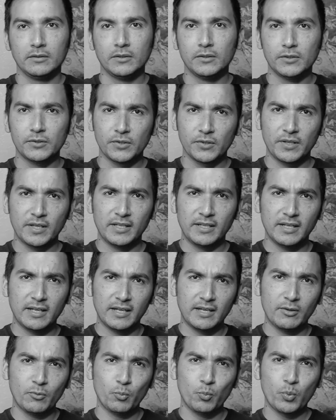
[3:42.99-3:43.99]
So then,
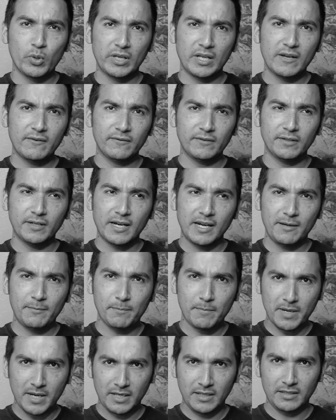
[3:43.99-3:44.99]
whenever I
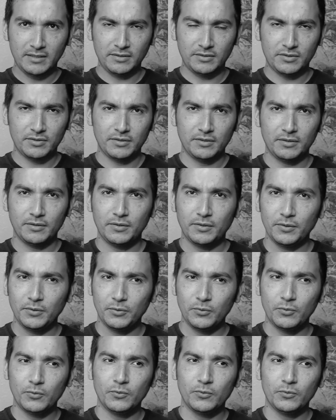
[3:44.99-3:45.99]
manage
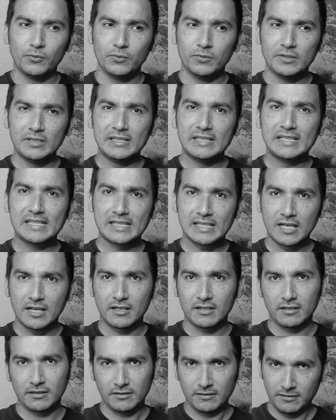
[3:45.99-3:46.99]
to
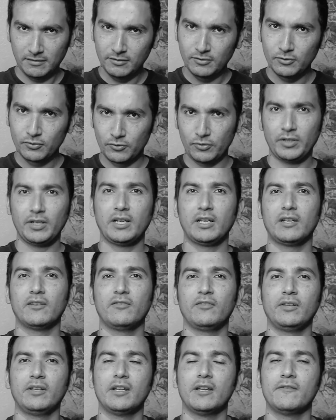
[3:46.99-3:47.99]
start drinking
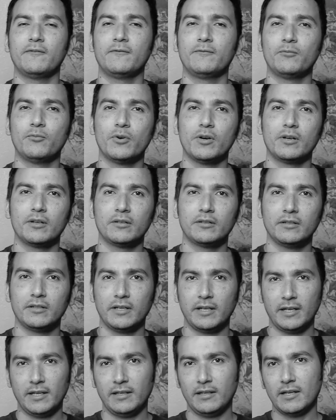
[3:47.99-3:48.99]
enough water
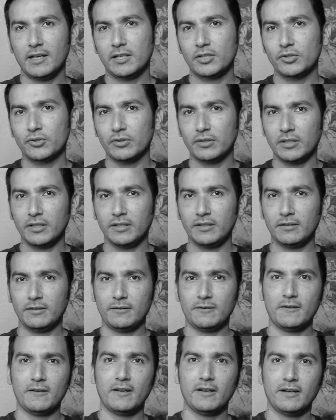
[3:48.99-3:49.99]
and actually
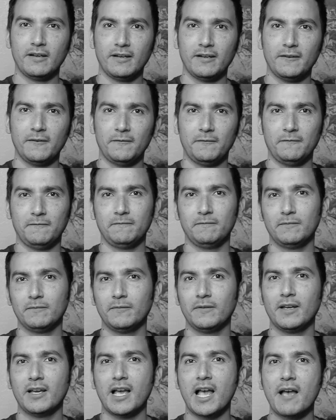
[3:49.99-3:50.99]

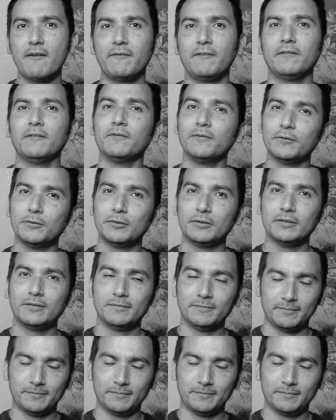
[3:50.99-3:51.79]
having food,